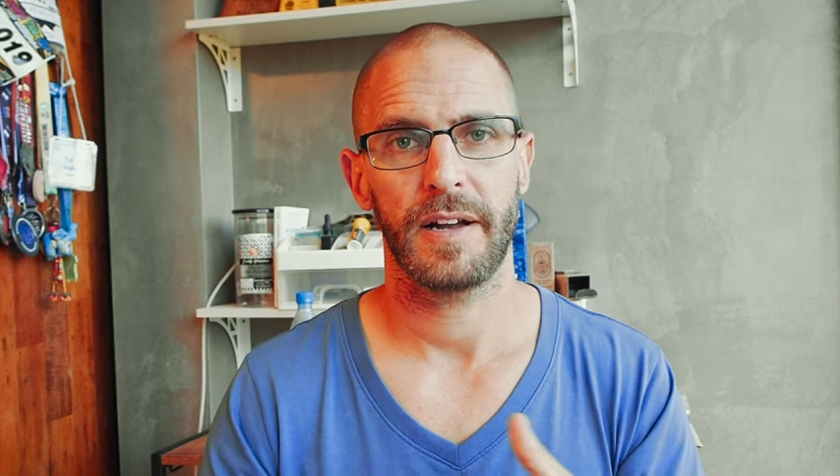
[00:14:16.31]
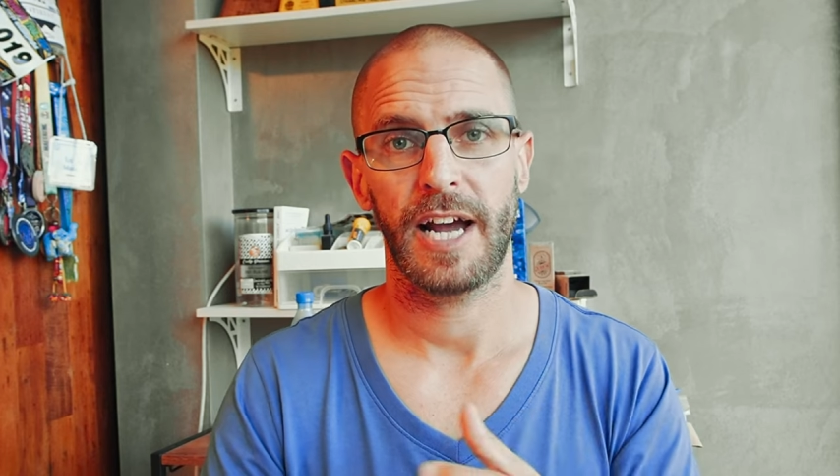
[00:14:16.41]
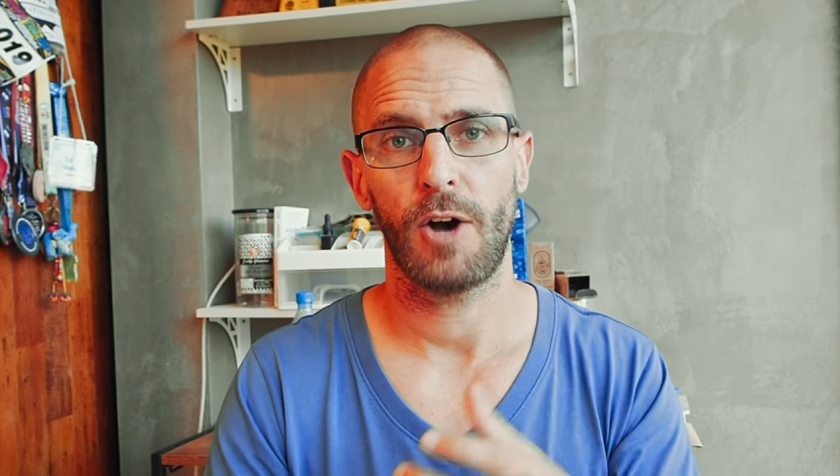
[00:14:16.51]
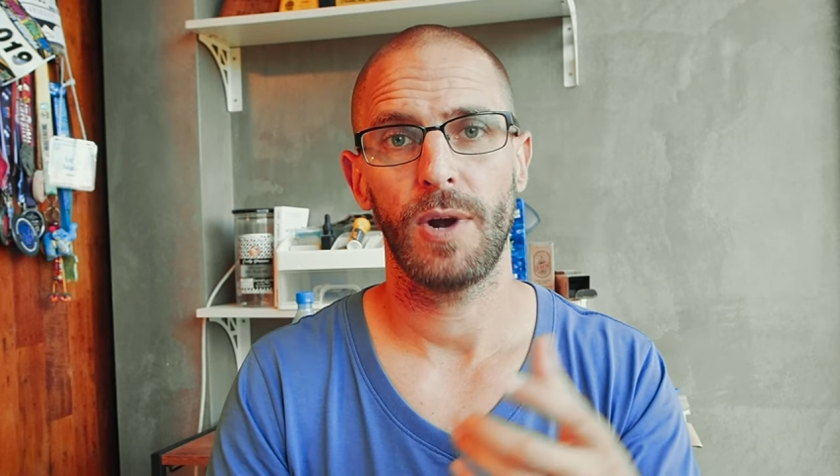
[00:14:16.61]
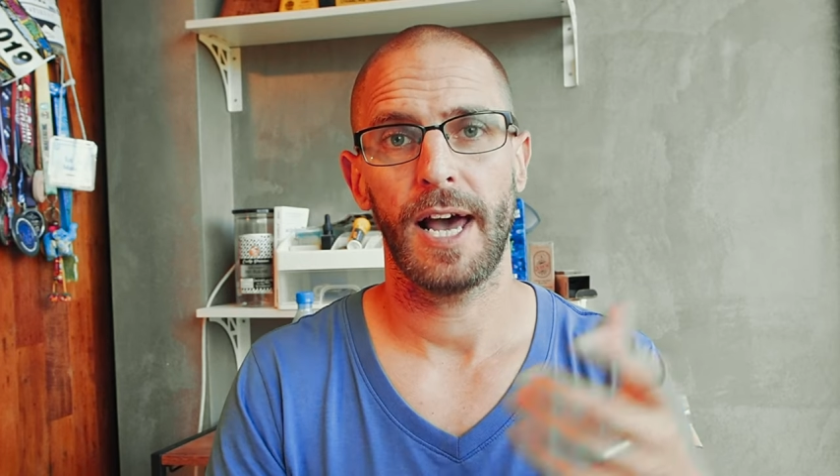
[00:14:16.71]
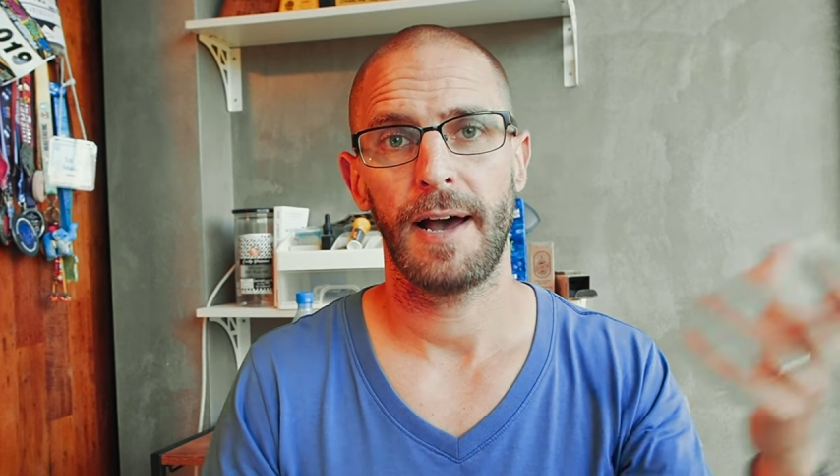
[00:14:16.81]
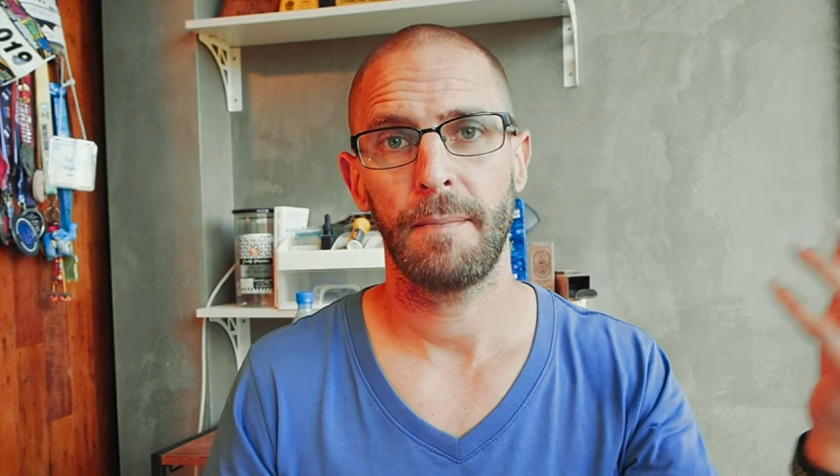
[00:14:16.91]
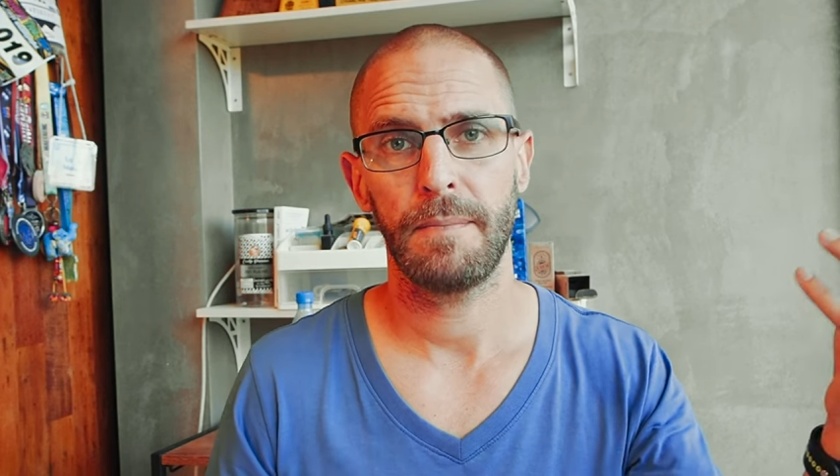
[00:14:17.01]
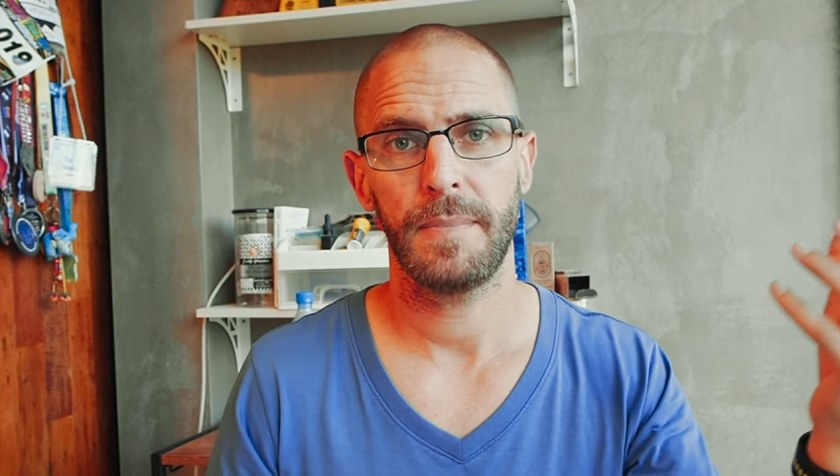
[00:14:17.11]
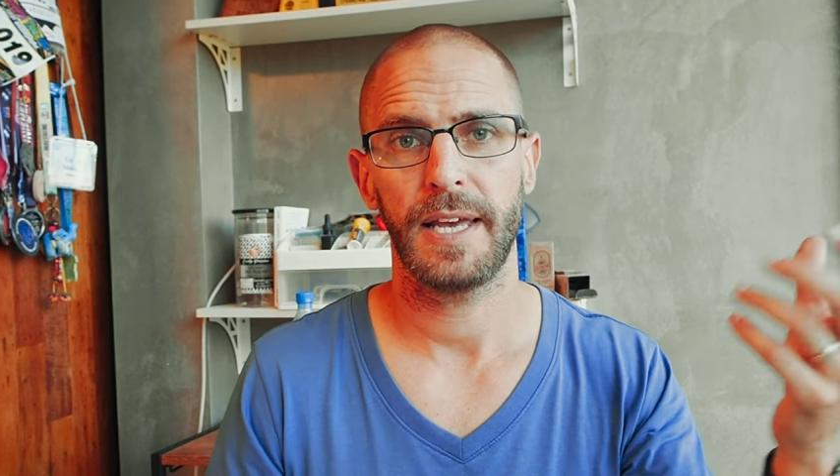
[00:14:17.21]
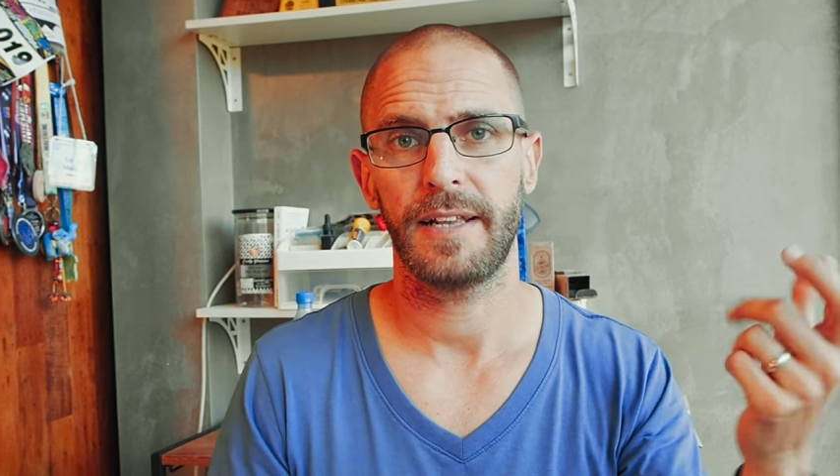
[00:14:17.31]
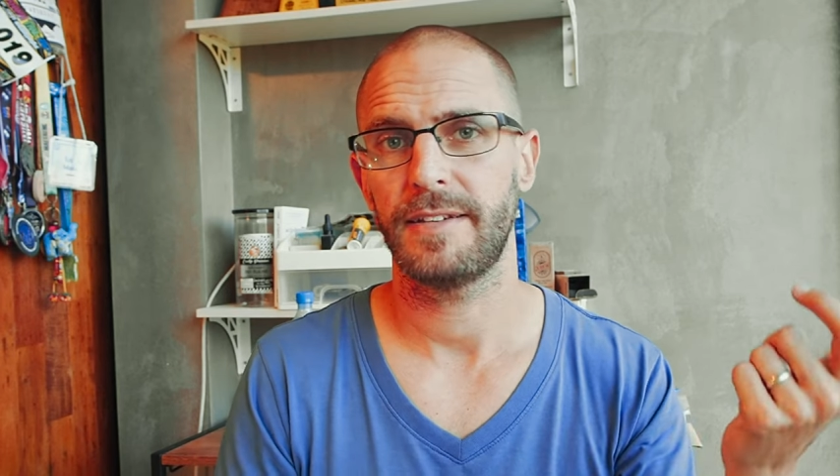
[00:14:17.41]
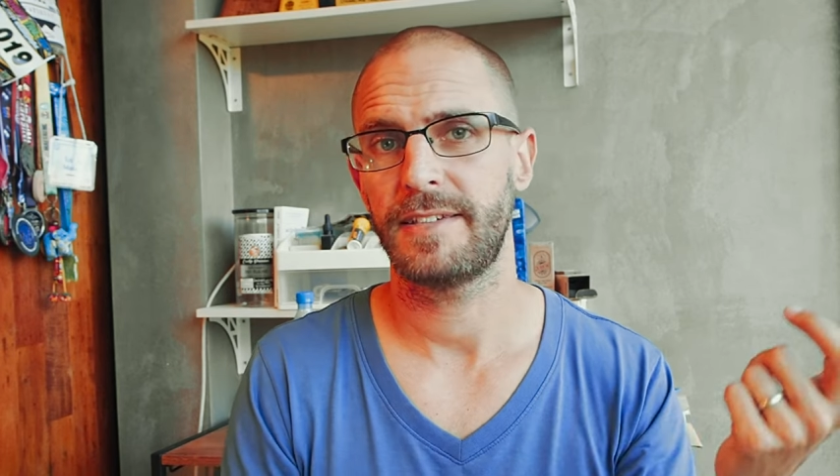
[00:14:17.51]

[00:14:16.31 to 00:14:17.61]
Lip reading: khao lam, like the